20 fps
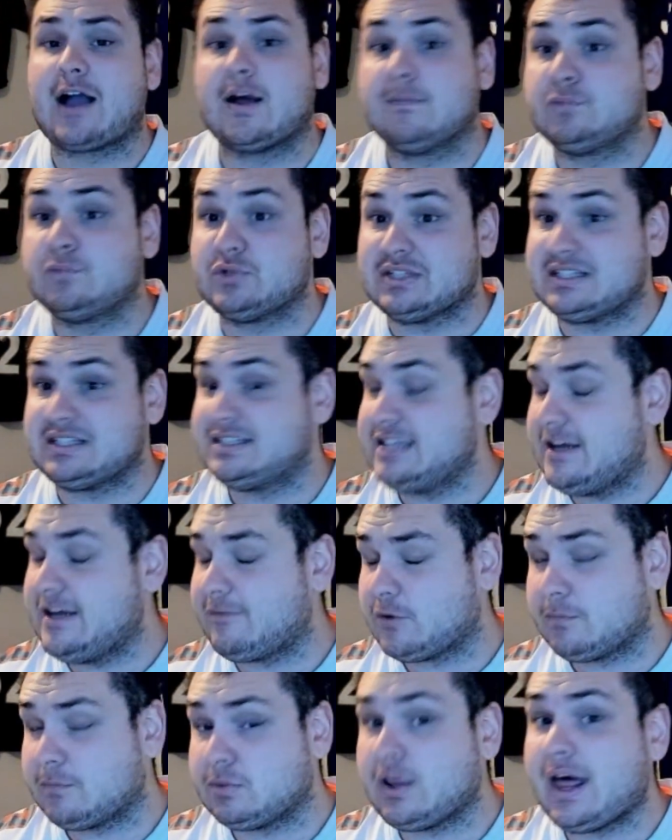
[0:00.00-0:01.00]

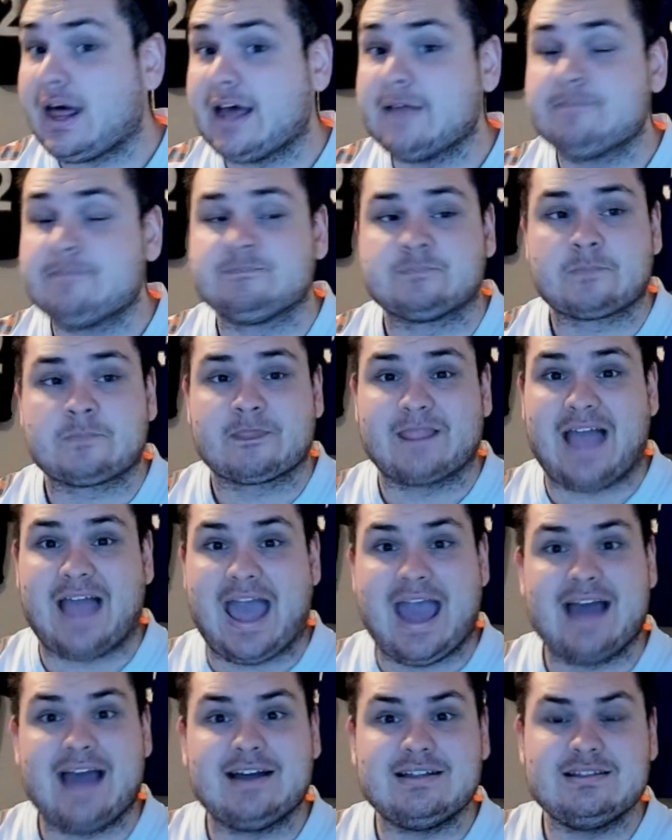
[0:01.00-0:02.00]
receiver play,
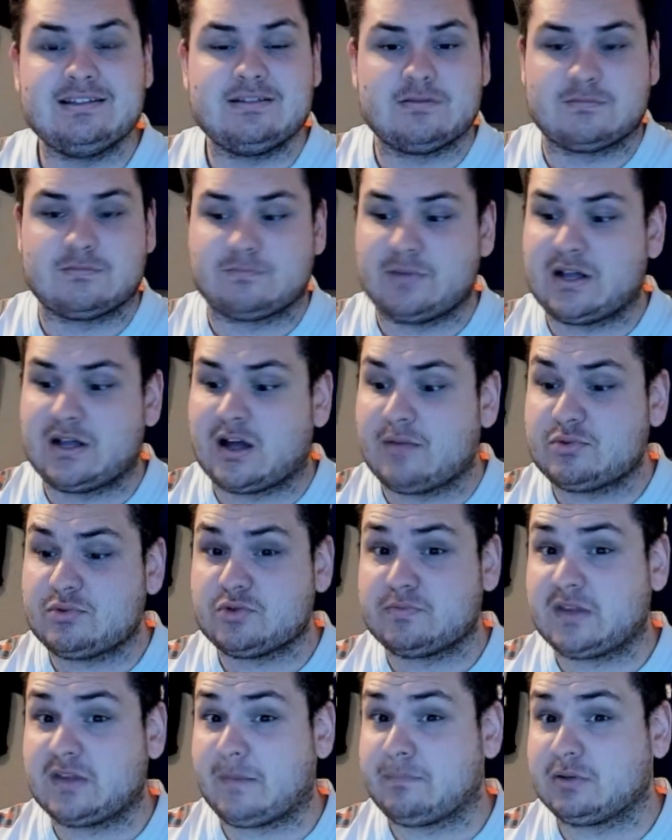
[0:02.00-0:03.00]
and when it comes to
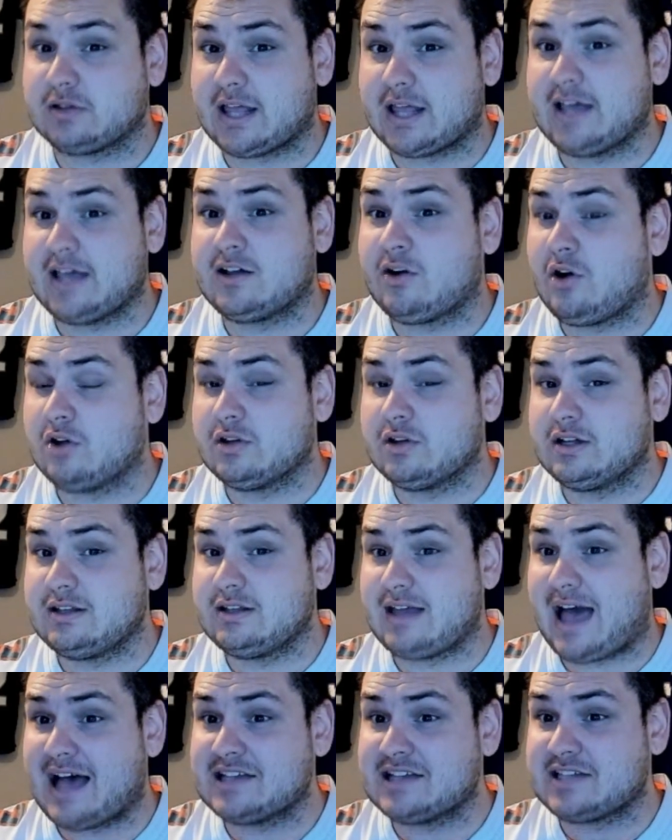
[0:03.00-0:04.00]
the play calling
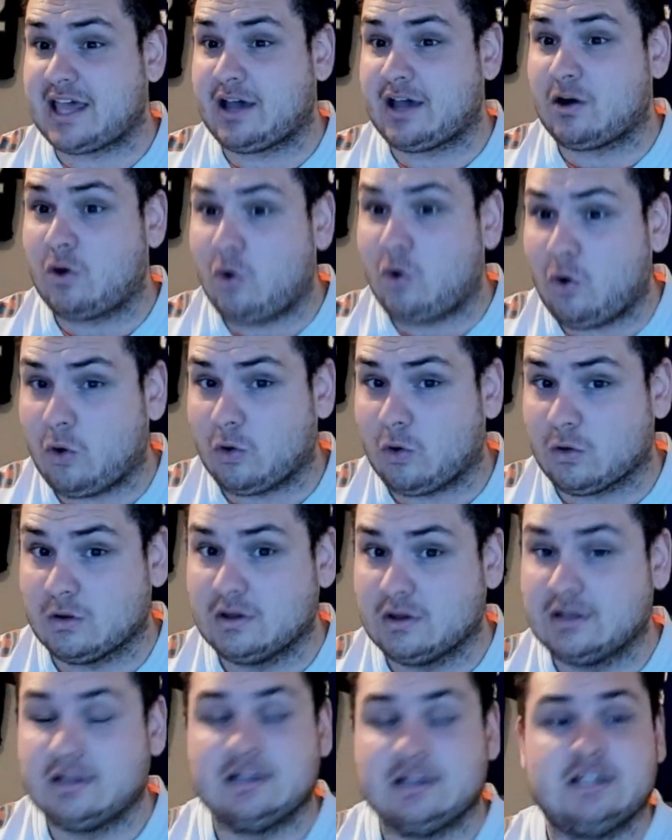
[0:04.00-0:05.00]
as a whole.
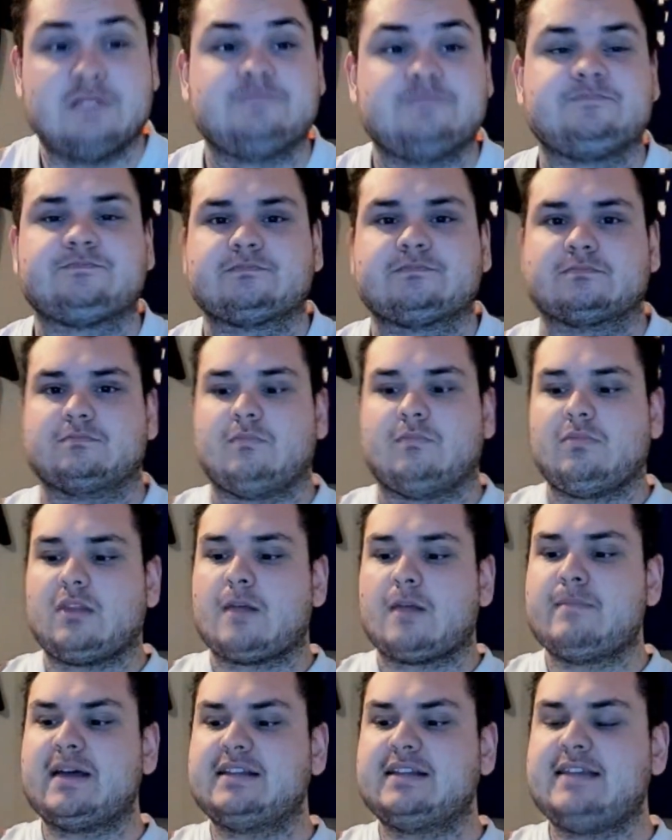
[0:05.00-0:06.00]

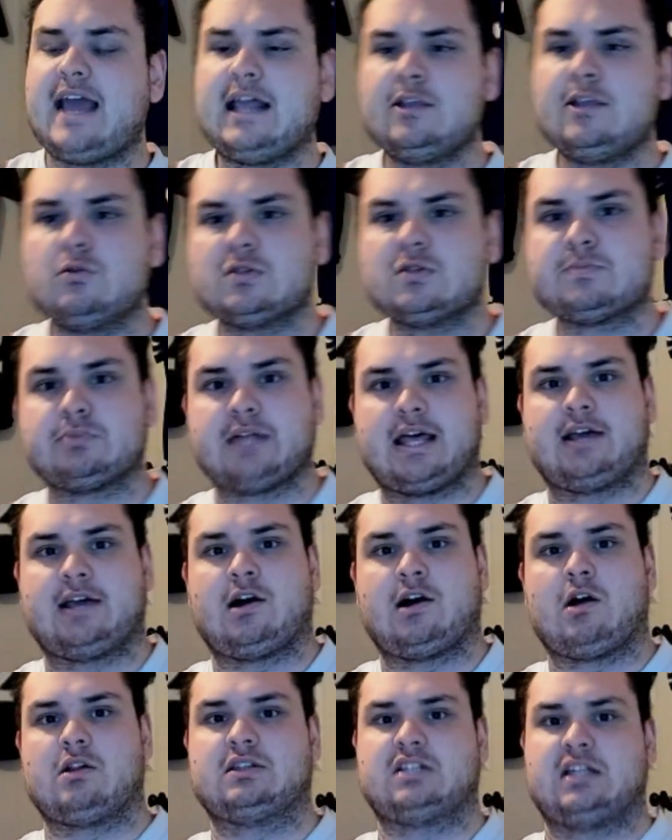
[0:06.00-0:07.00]
McDaniel's play
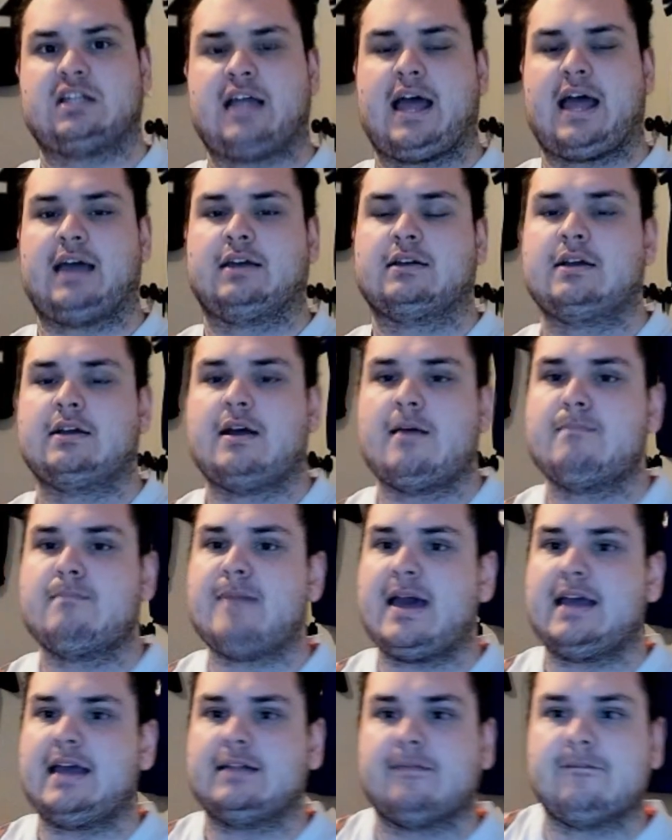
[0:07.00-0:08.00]
calling today
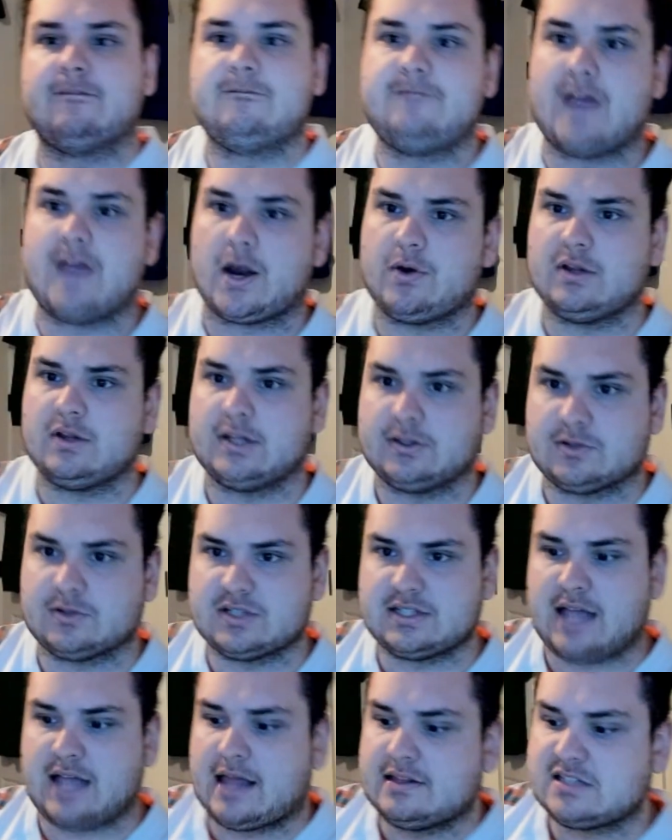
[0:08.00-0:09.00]
made very little
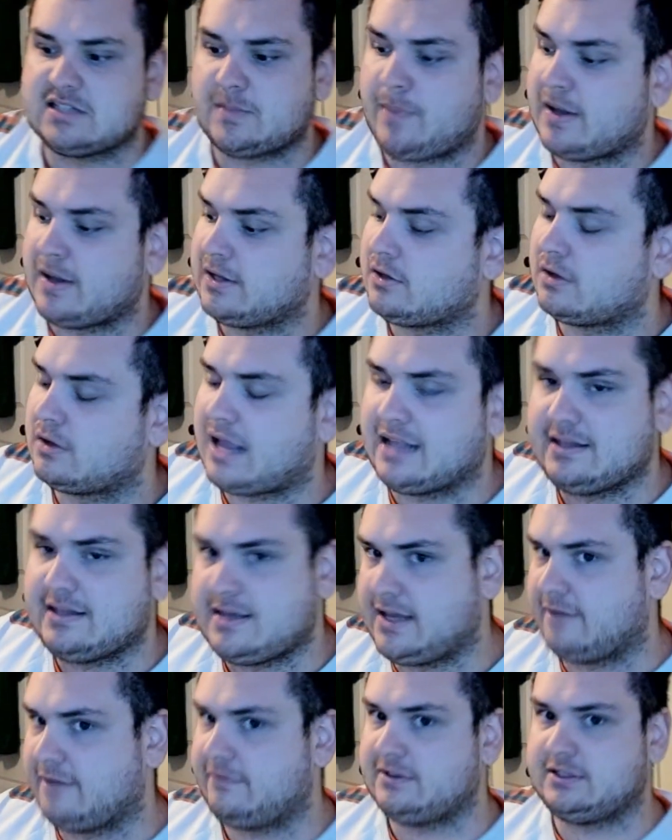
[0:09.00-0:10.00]
sense depending on any
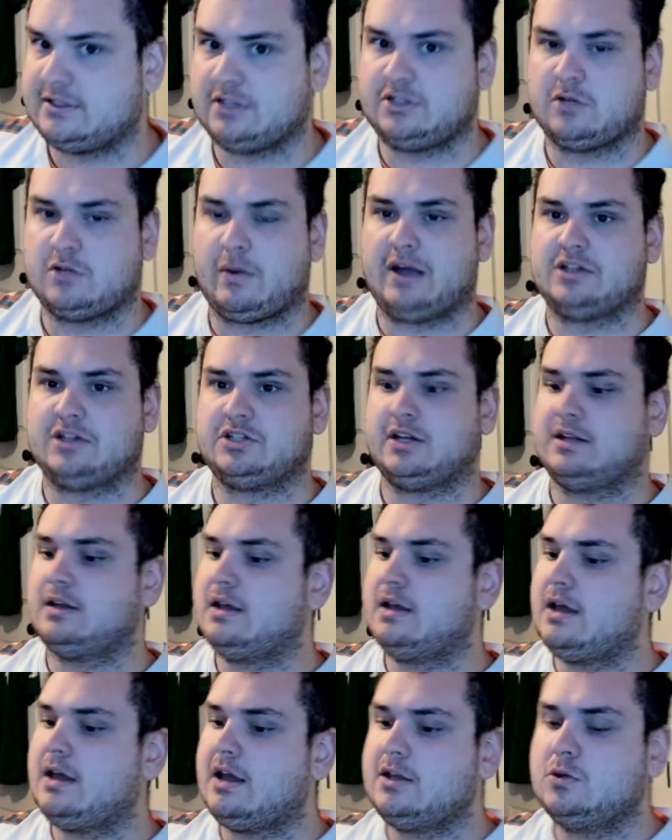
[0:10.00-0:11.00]
given situation.
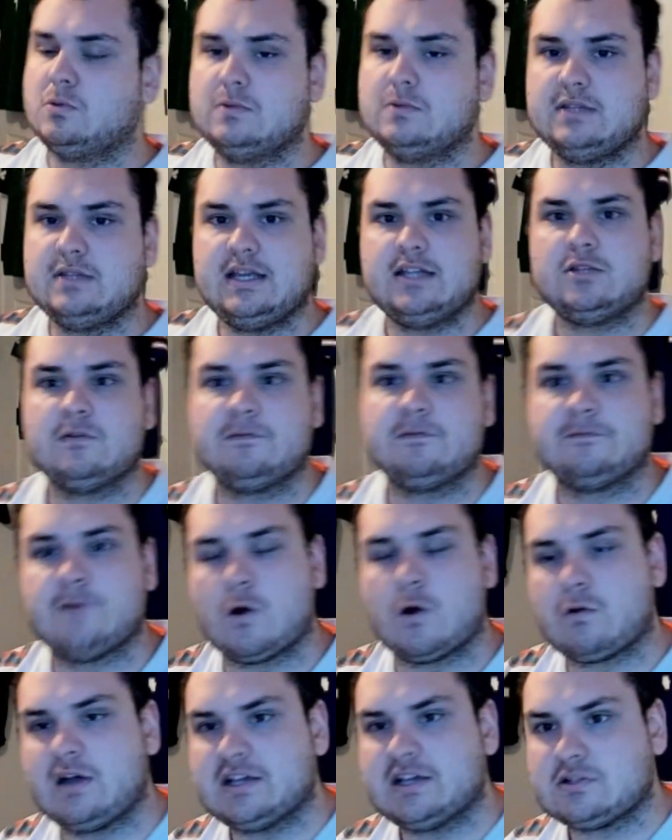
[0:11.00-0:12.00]
You need to
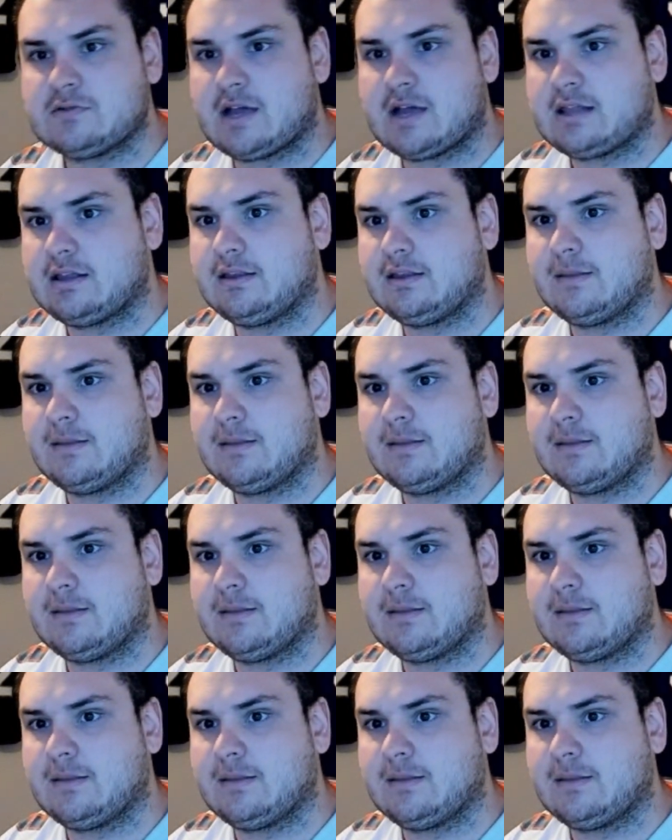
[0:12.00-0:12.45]
focus on getting the